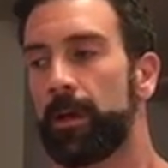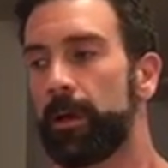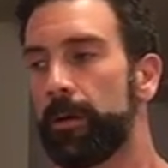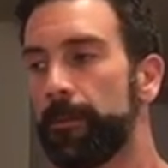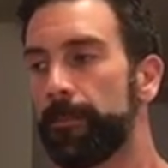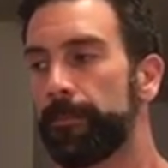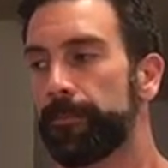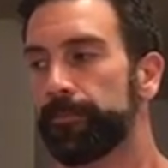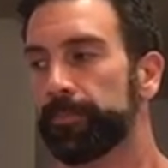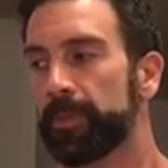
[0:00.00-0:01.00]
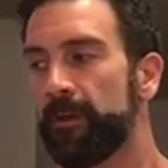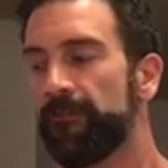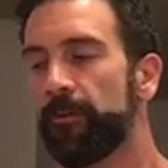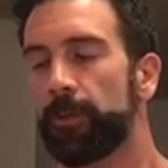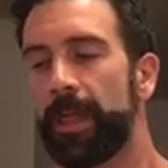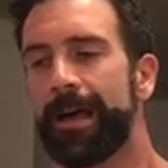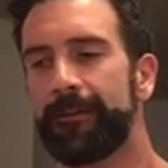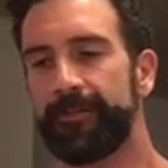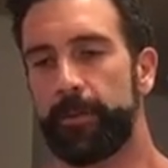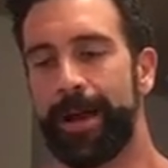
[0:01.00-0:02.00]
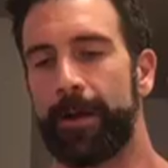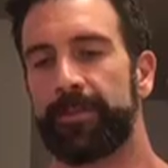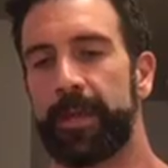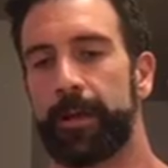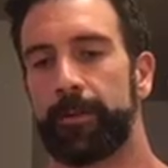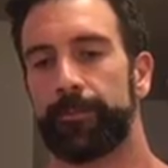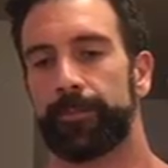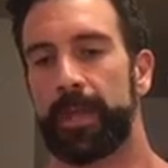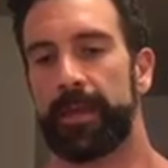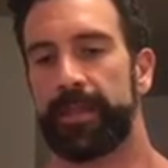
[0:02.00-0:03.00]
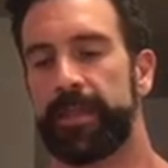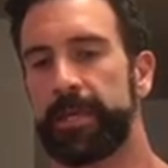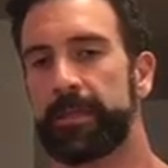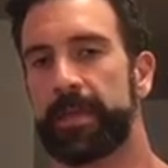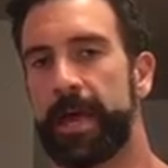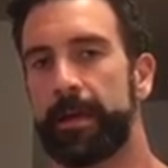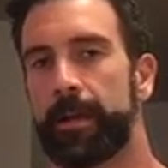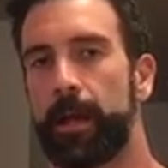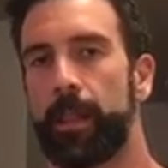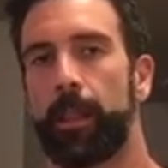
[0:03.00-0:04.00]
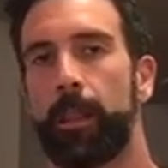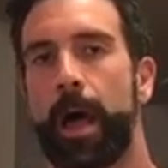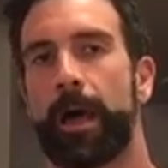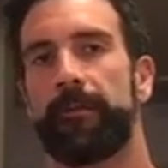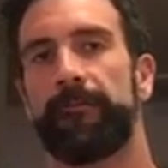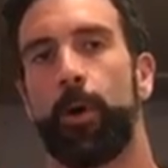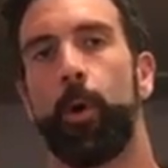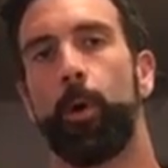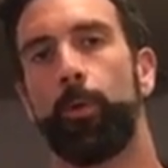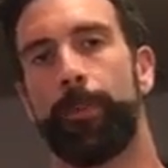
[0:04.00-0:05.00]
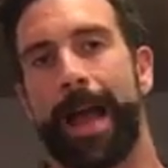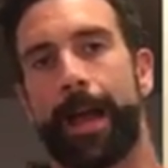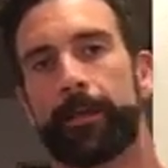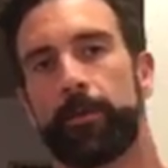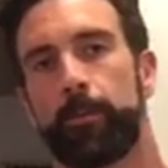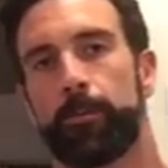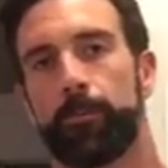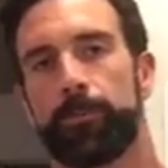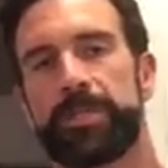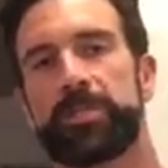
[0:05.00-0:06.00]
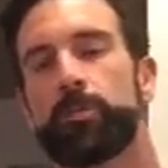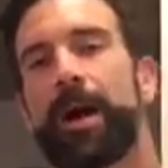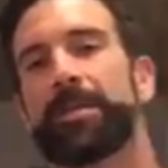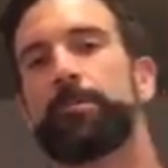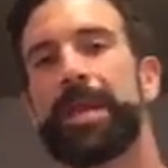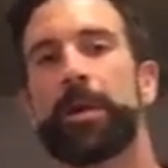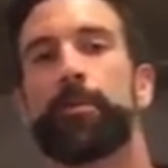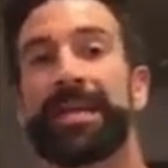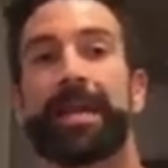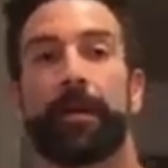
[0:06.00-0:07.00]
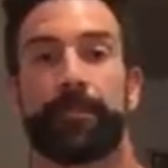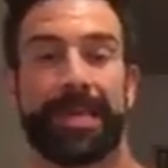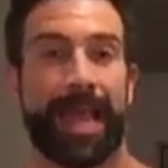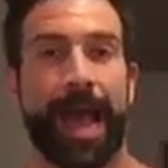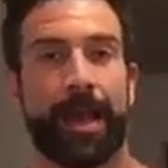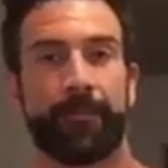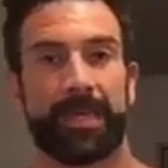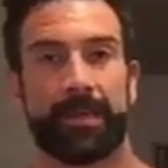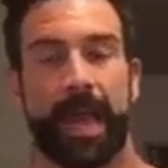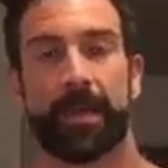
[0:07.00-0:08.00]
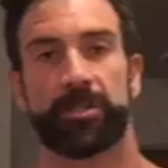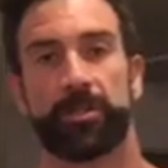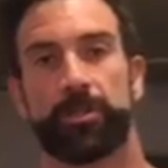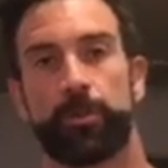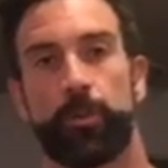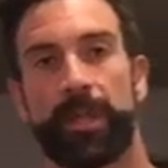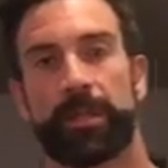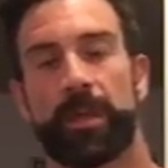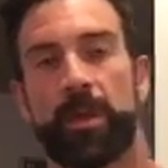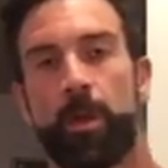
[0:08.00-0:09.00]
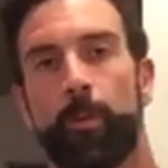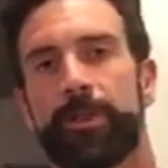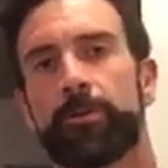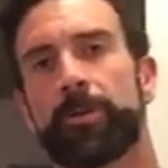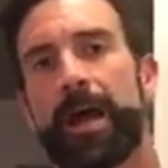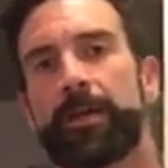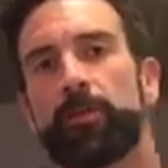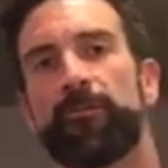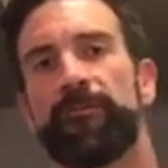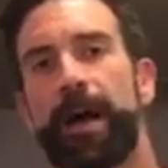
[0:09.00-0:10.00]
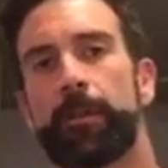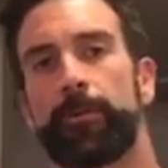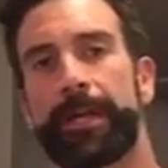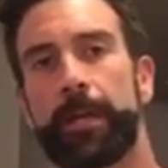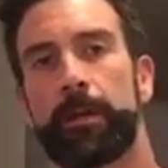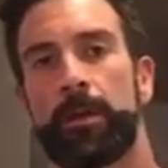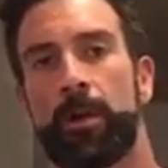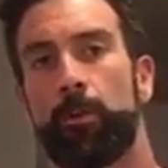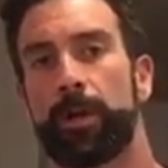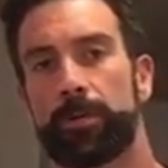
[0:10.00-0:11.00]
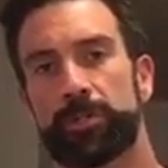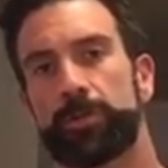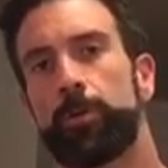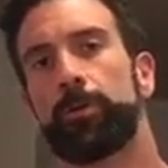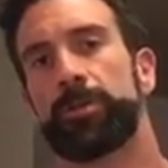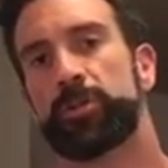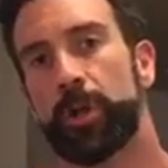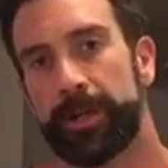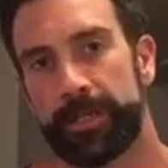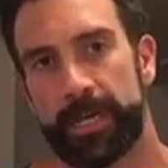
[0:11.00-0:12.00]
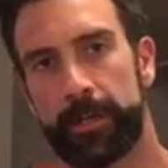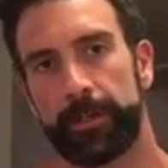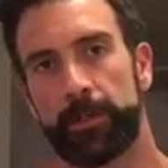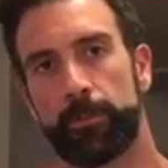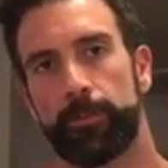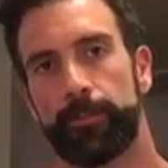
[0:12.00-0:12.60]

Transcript: For a lot of you out there, I think that a lot of the holdback, the reasons why you may or may not be happy, has to do with whether or not you're following what your soul is trying to tell you.